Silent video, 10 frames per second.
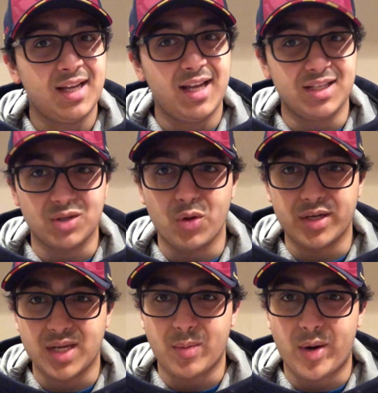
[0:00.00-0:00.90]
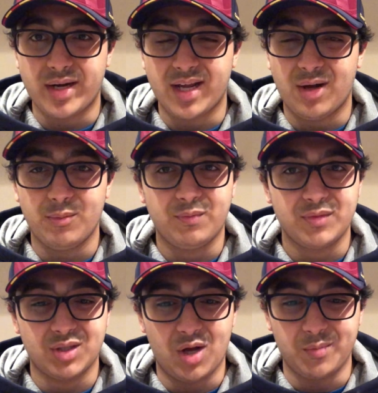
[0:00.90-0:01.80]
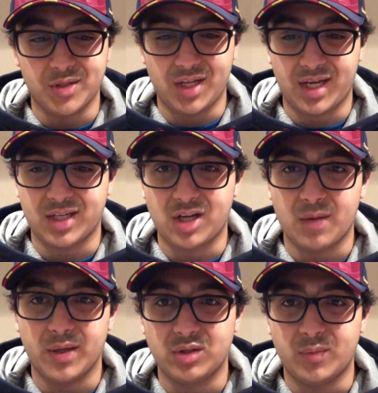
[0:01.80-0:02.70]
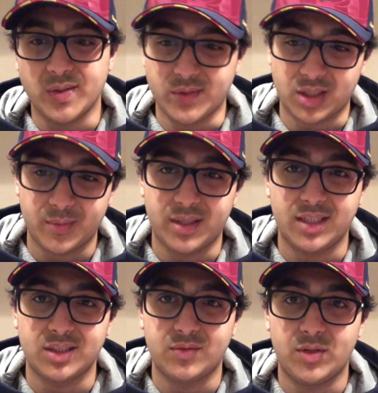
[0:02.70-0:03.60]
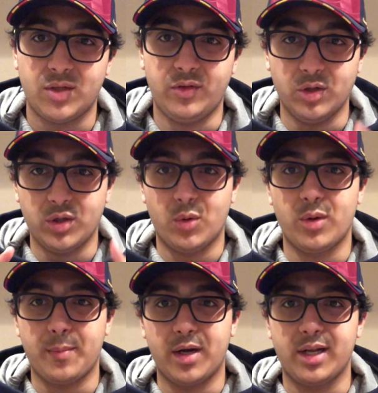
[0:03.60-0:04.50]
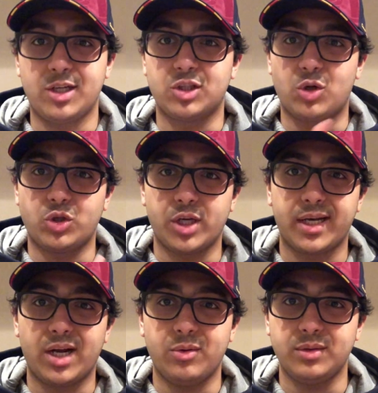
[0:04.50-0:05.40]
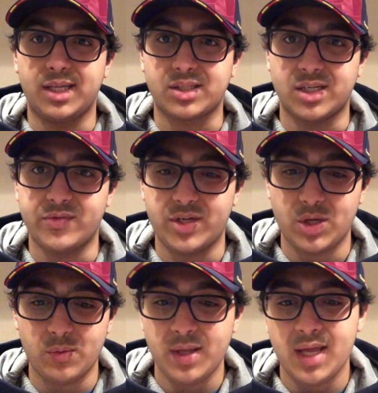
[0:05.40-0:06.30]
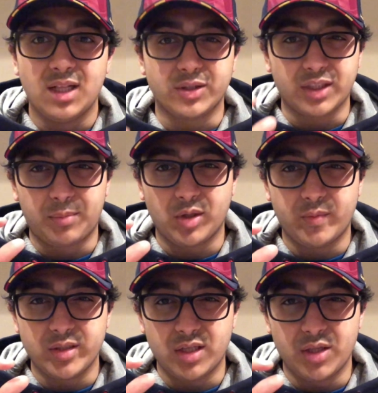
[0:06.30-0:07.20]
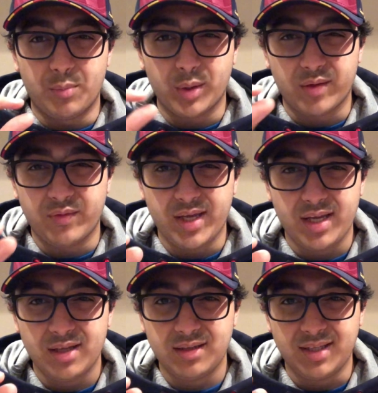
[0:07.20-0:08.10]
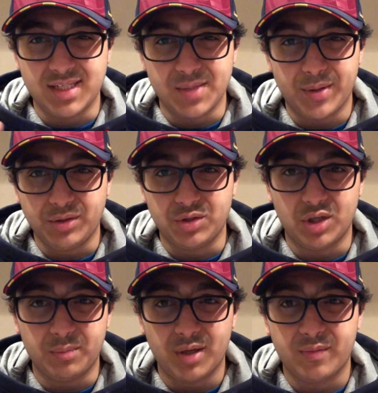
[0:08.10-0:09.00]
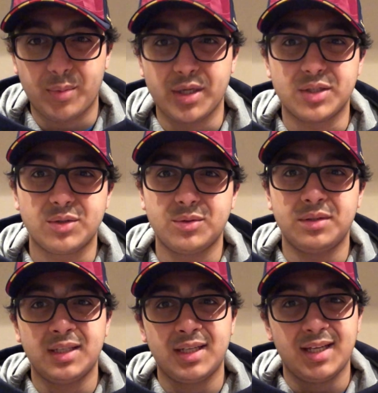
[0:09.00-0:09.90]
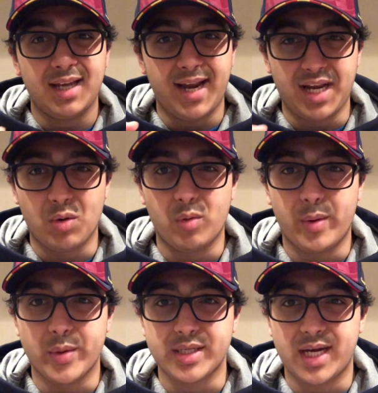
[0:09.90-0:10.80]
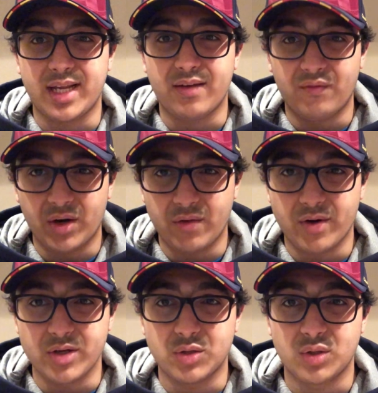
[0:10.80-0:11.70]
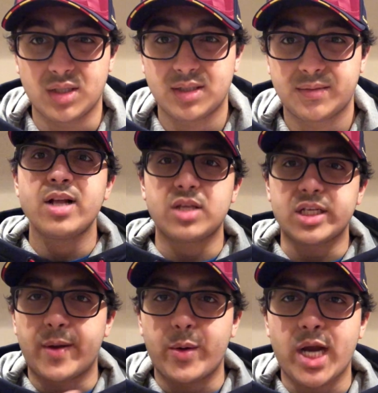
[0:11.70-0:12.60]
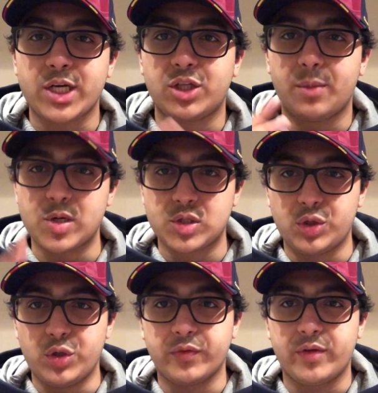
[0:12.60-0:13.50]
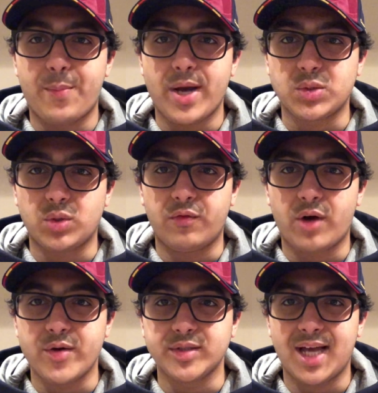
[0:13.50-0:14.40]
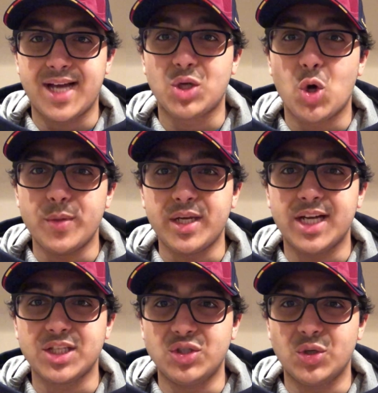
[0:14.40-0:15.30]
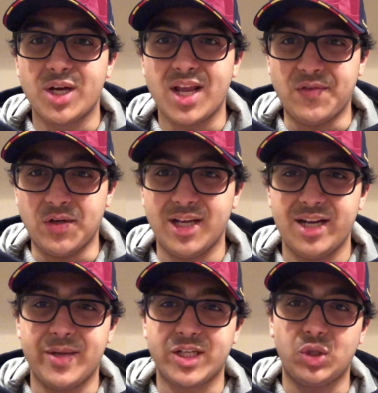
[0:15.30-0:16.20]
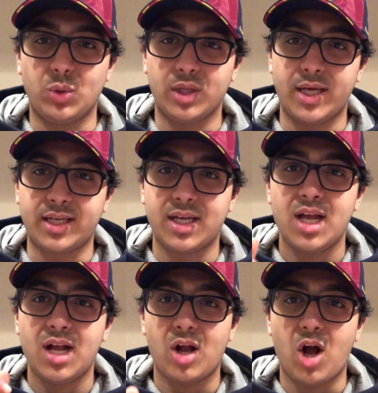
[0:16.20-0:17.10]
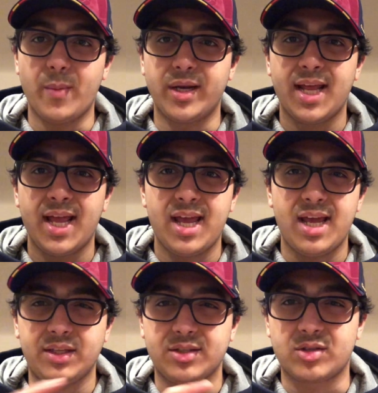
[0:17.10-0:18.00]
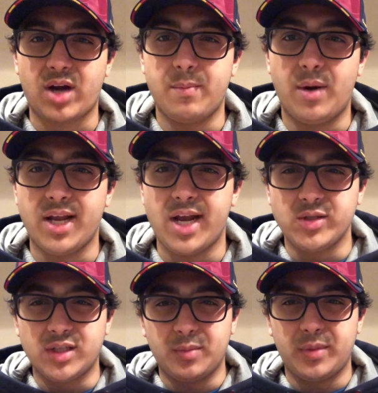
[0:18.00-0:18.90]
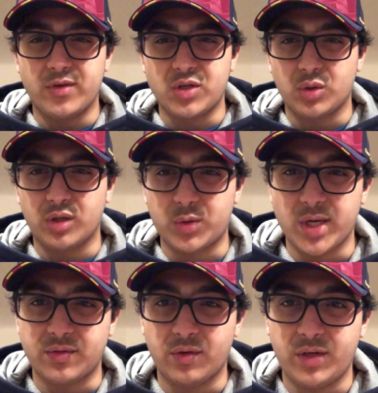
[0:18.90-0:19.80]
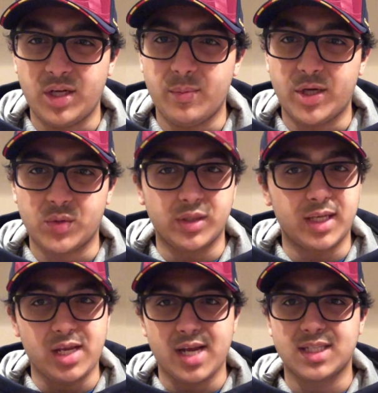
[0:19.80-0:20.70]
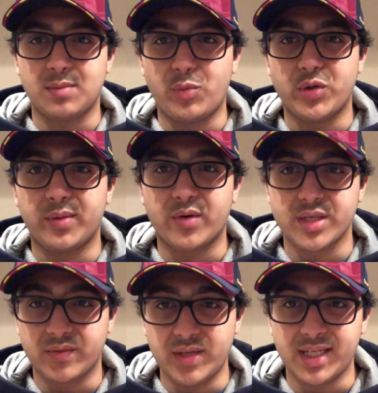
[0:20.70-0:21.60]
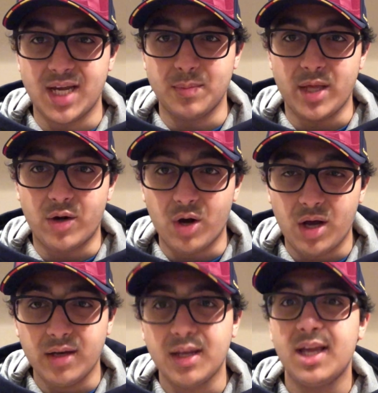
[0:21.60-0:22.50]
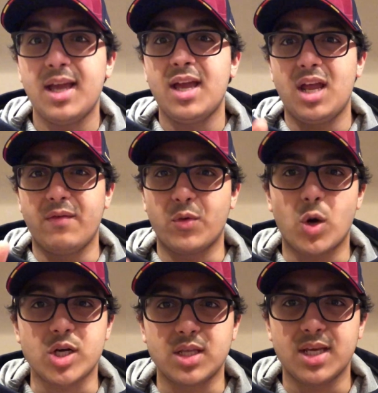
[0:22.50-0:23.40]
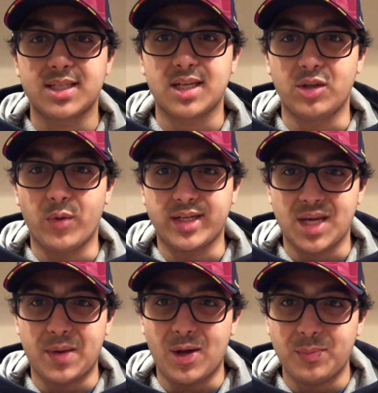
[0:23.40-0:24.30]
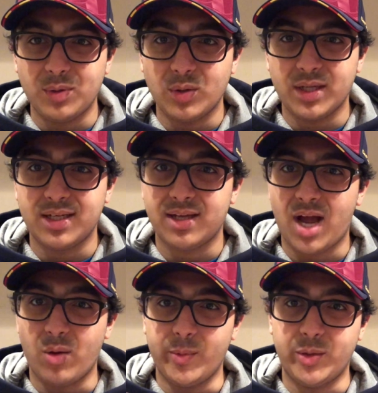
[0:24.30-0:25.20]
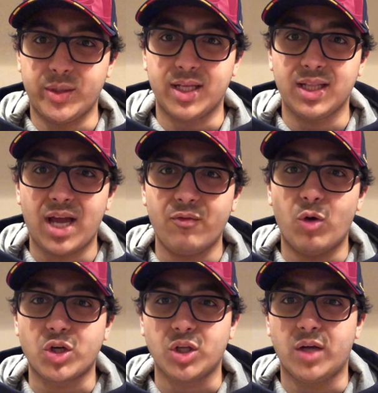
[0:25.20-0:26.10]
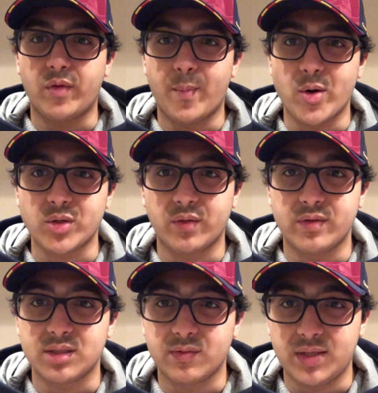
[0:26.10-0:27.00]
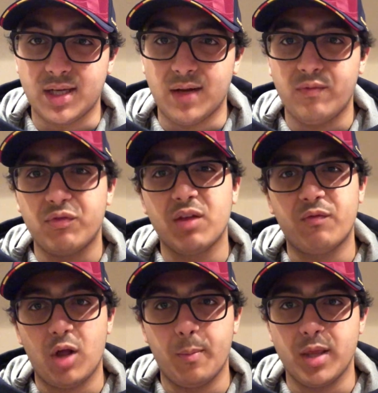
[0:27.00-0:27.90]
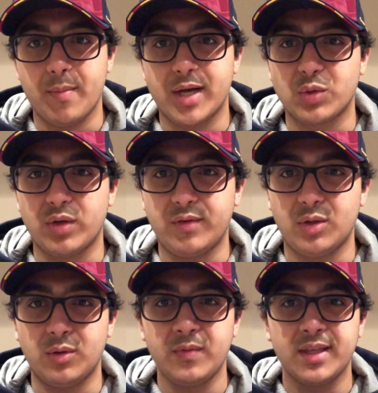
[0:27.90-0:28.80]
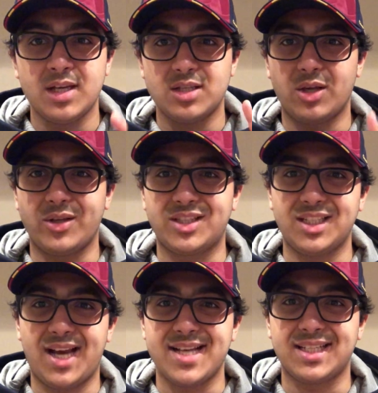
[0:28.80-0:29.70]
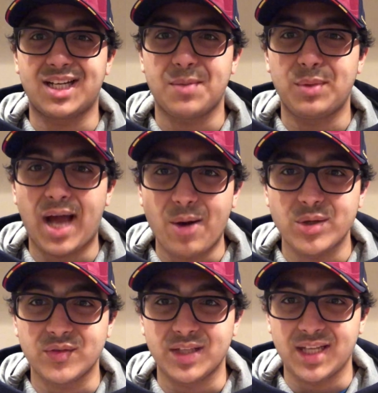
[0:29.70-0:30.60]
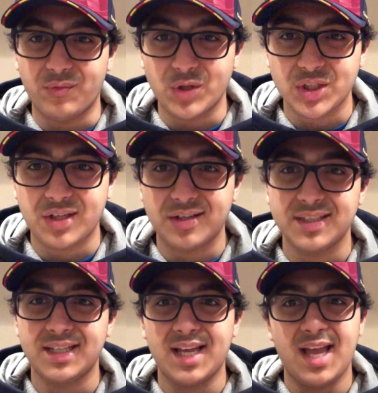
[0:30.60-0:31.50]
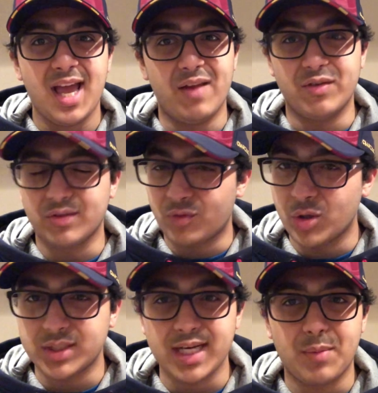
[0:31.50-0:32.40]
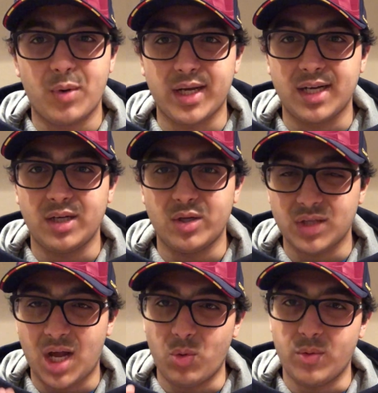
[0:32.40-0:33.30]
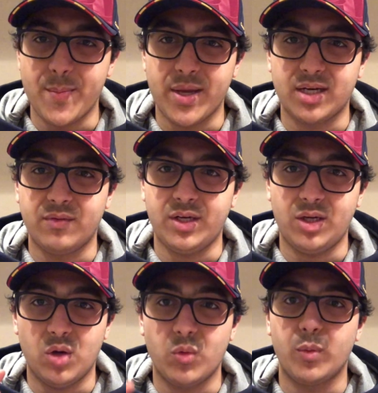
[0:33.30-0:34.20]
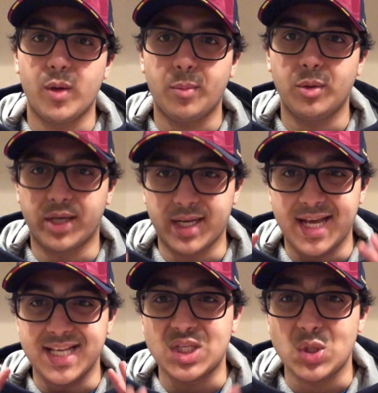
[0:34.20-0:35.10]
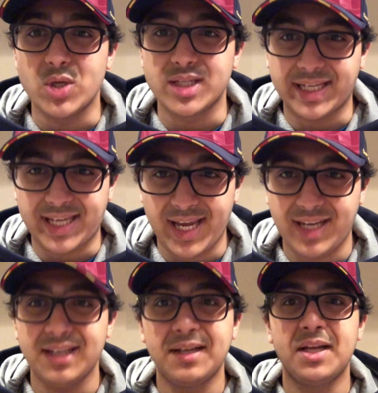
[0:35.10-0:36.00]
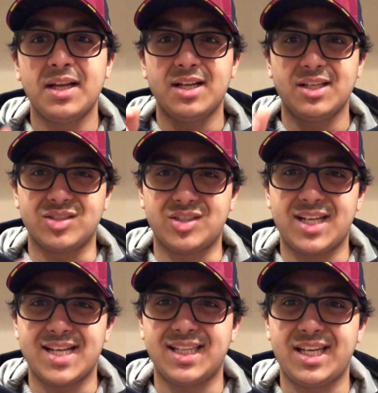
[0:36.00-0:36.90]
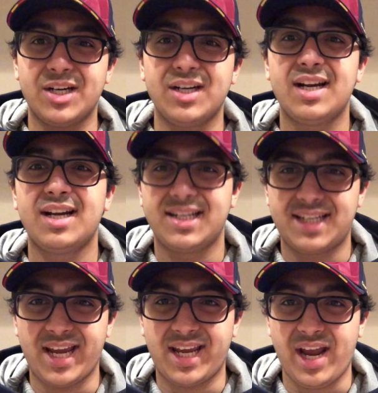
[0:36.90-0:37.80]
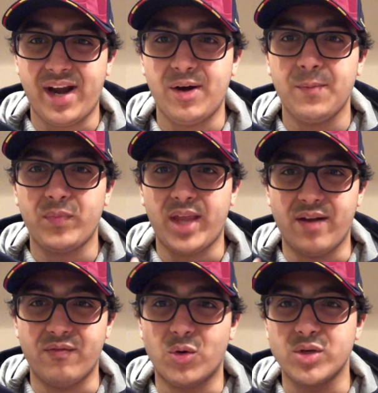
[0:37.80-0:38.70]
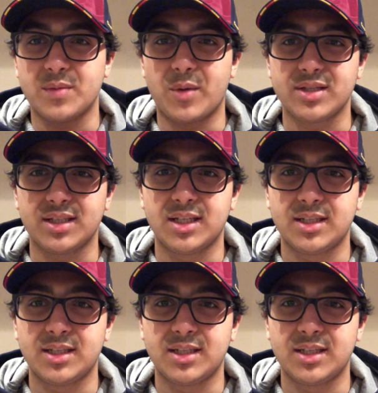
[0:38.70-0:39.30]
It's all on the table right now. So I'm just not going to talk about it too much. We talked about it in yesterday's video. If you don't know about it, just go check it out in yesterday's video. It looks like Bartomeu is on the brink of the hill, and he's about to jump off pretty soon. And he will be resigning very, very soon. So that's my reaction to the Barcelona news over the past 24 hours, guys. Hope you guys enjoyed it. If you did, make sure you like, comment, hit that subscribe button. I know it's a little bit of a shorter transfer video, but I just want to get you guys some news before the Sevilla game later on. If you're watching this at the right time I uploaded, I will be doing a live watch along for Barcelona versus Sevilla, followed by the match review. So I'll see you guys in a couple of hours with a live watch along. And if there's, of course, any breaking news, I will be making a video. I will be uploading it as soon as I can. So I'll see you guys later. Take care, and Forza Barca.